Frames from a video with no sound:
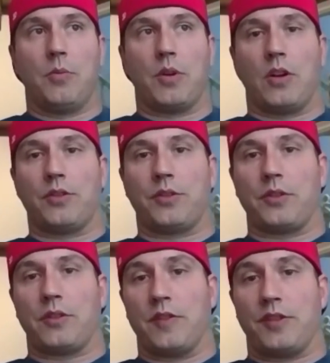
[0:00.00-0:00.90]
but also
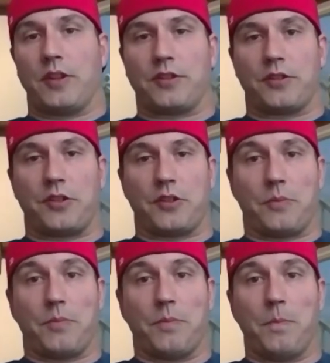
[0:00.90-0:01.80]
your physiological
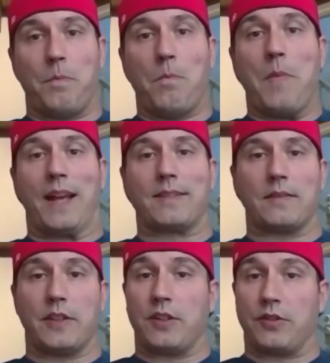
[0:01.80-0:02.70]
system
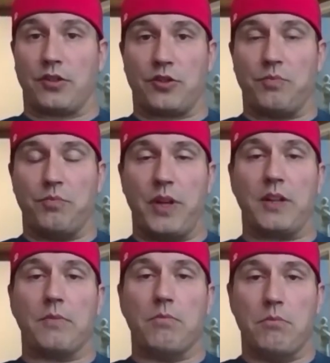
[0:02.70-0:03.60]
massively because they're just
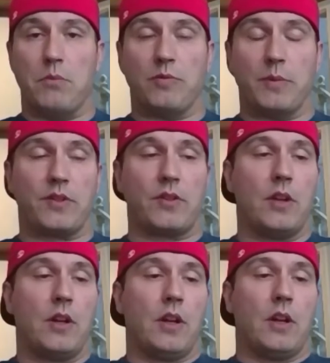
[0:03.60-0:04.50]
big movements.
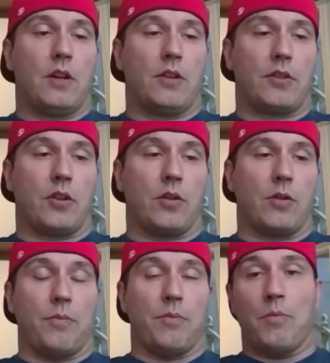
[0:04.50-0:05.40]

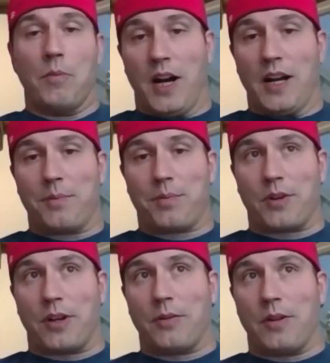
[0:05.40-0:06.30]
So my
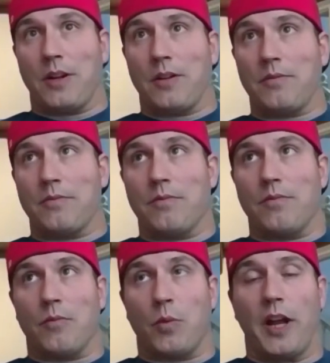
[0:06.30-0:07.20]
pro, uh,
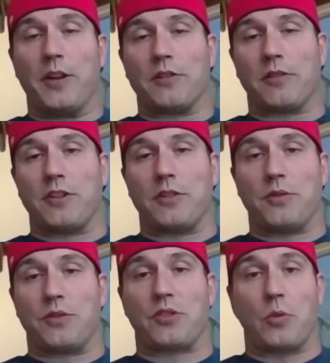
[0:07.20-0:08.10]
what I usually run into
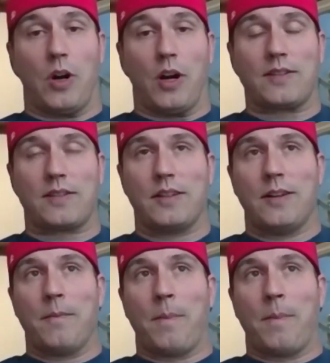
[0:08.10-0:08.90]
is squats.